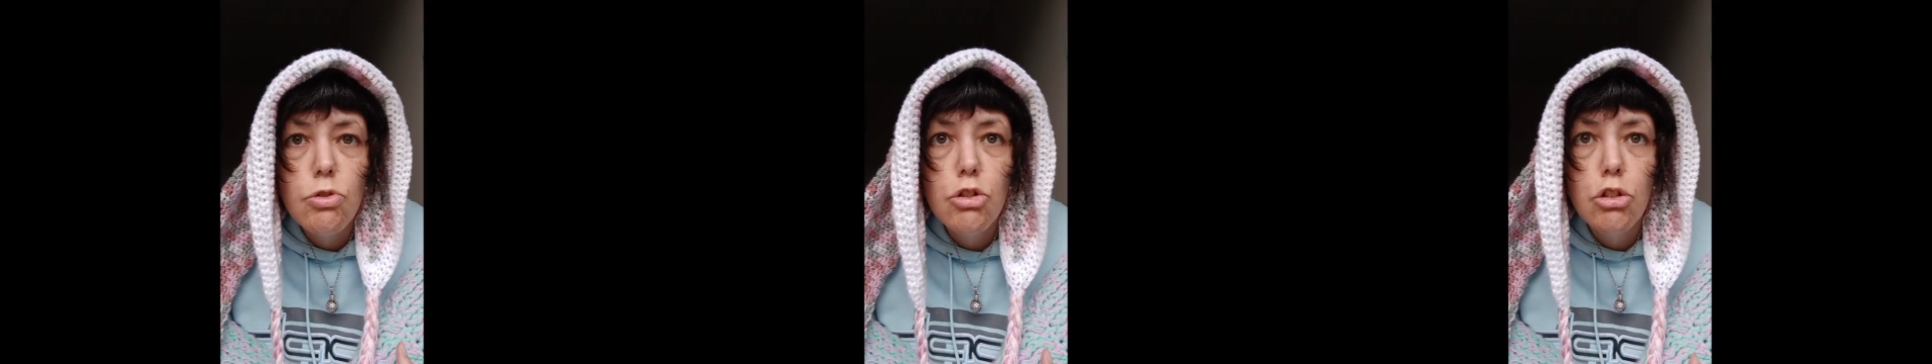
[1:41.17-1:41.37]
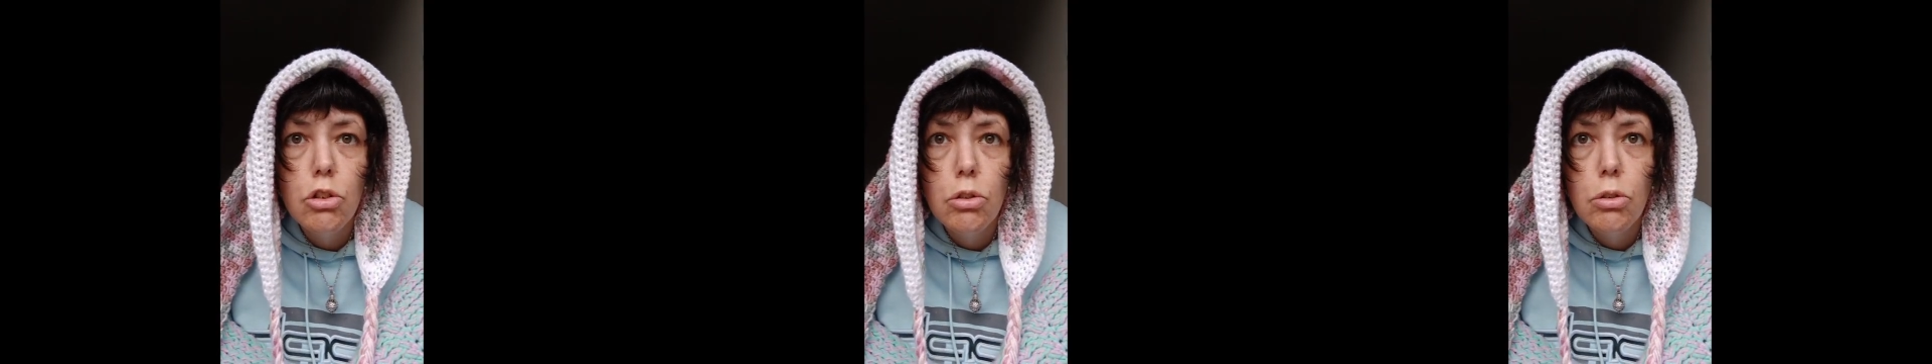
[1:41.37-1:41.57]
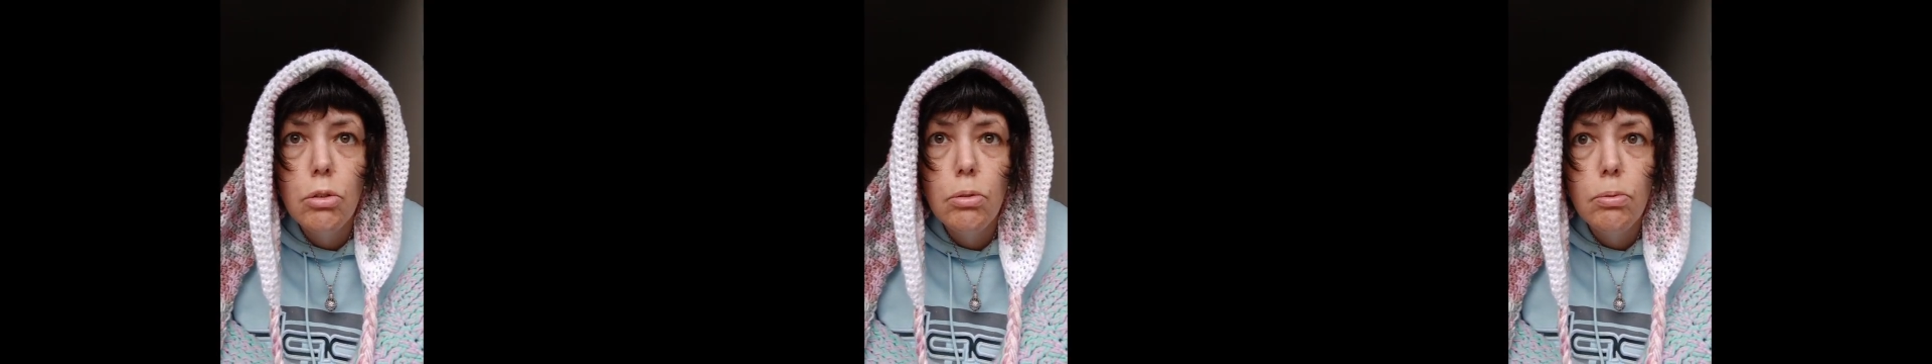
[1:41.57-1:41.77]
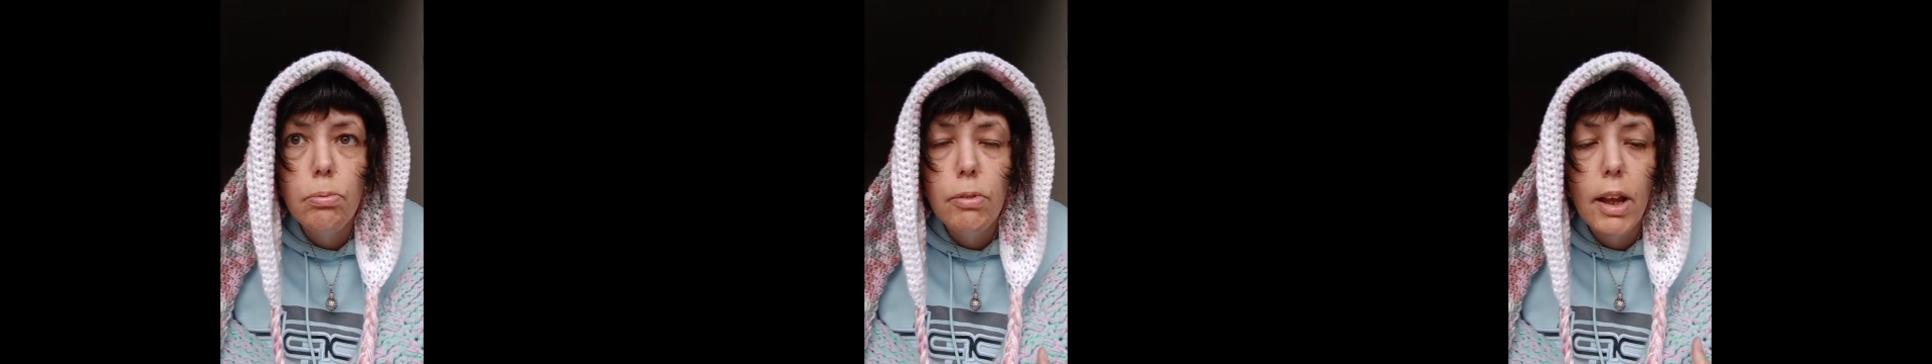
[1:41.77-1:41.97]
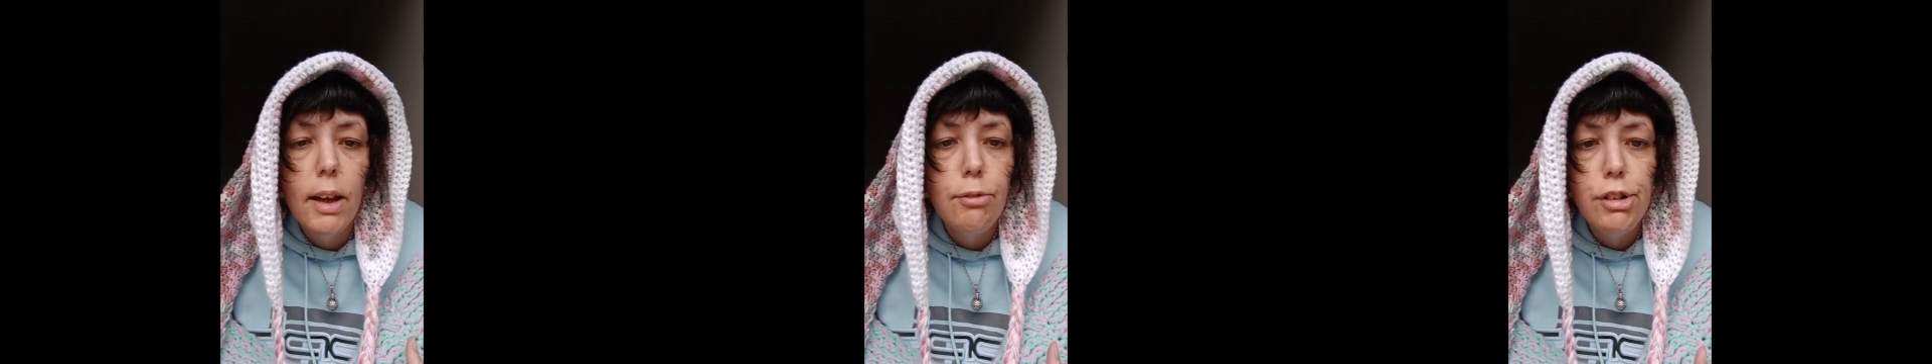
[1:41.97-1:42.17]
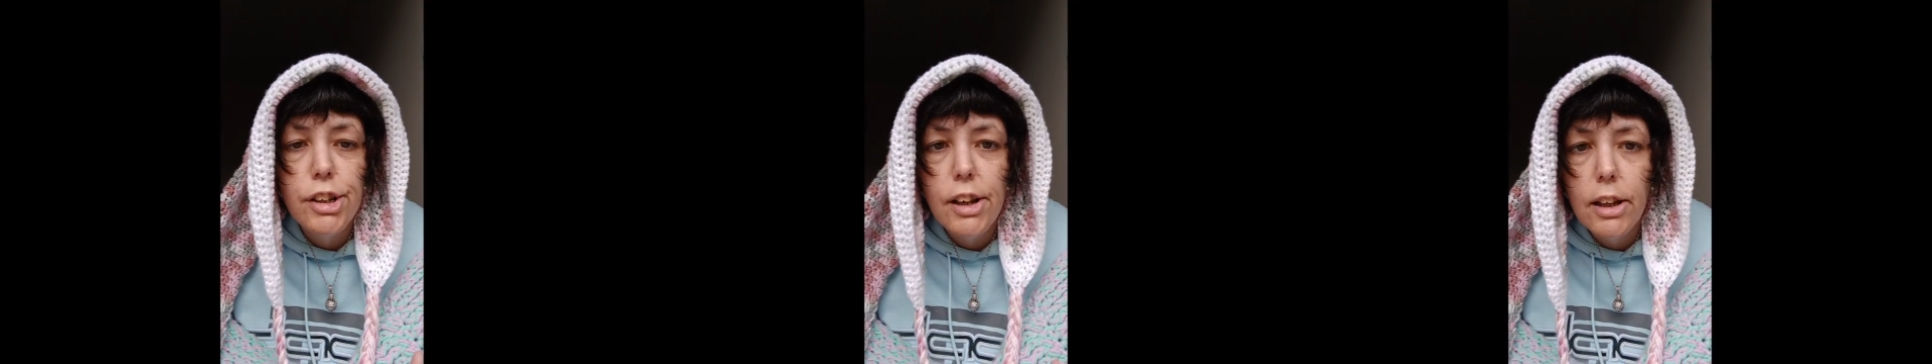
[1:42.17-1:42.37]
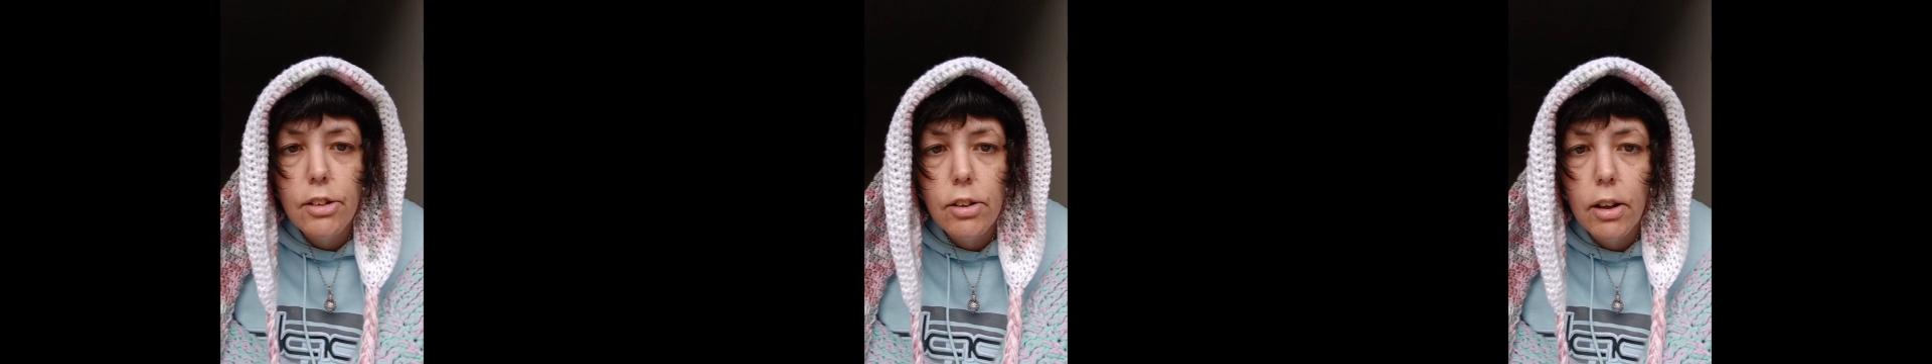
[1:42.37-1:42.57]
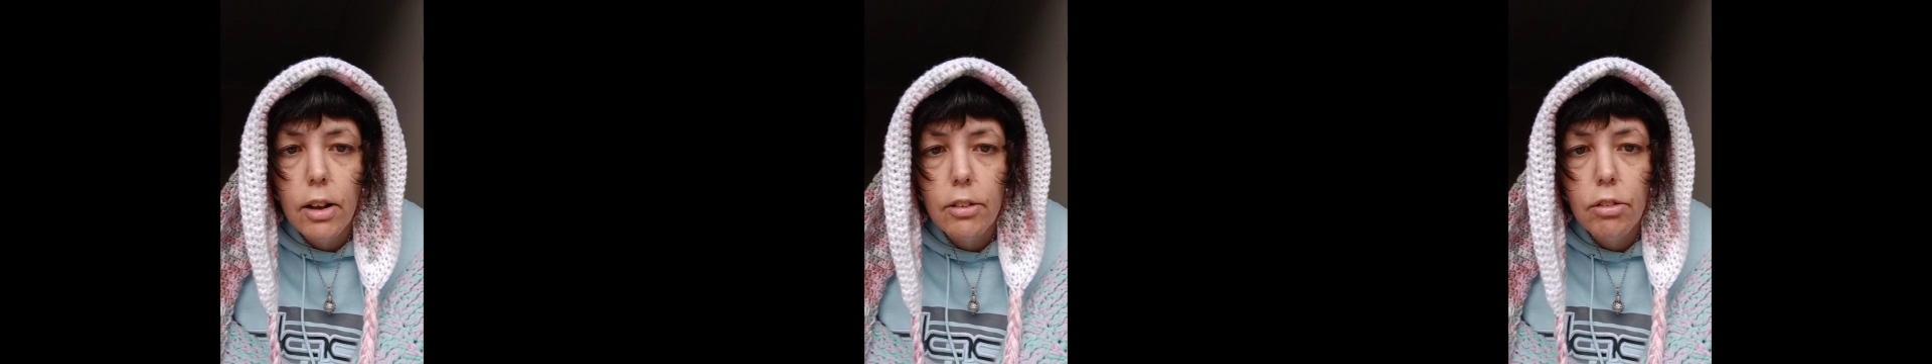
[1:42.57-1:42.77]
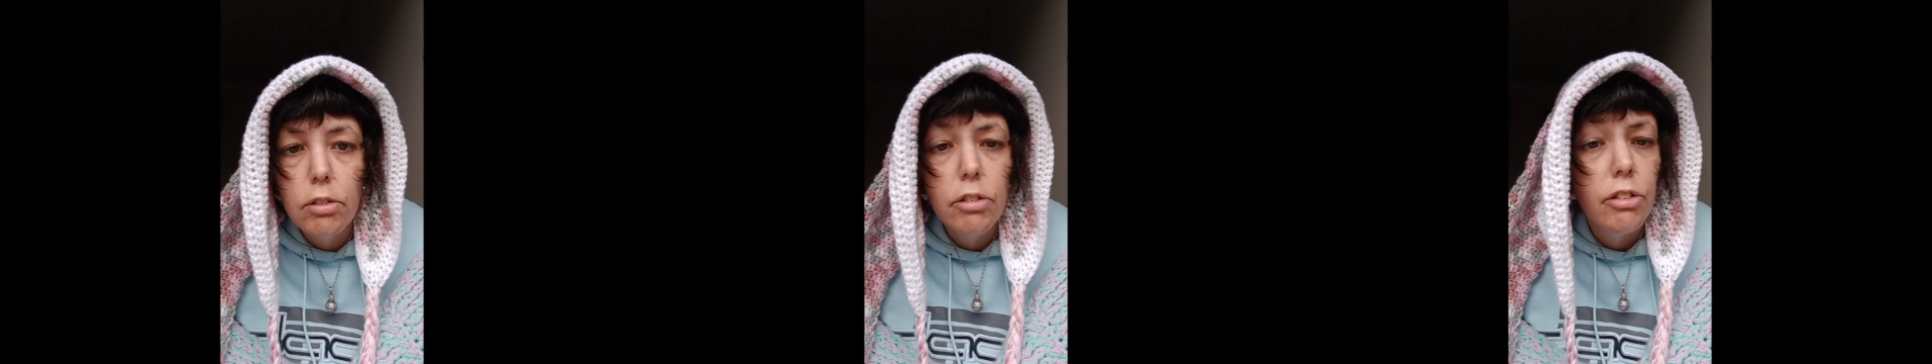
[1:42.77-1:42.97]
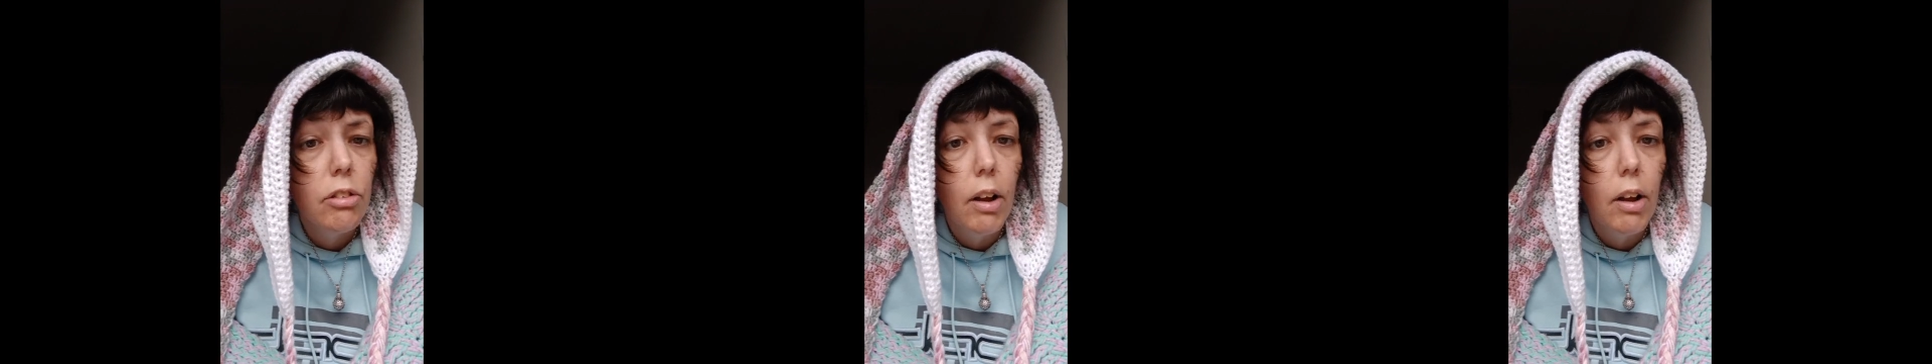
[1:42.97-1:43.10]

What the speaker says: do everyday tasks